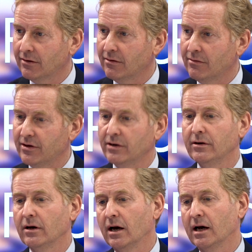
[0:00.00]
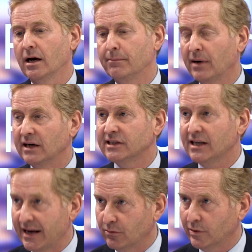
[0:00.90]
than a
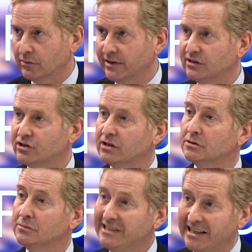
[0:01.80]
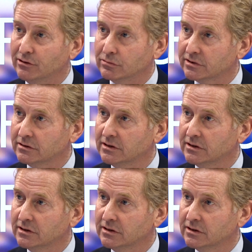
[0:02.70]
buy-to-let will in terms of yield.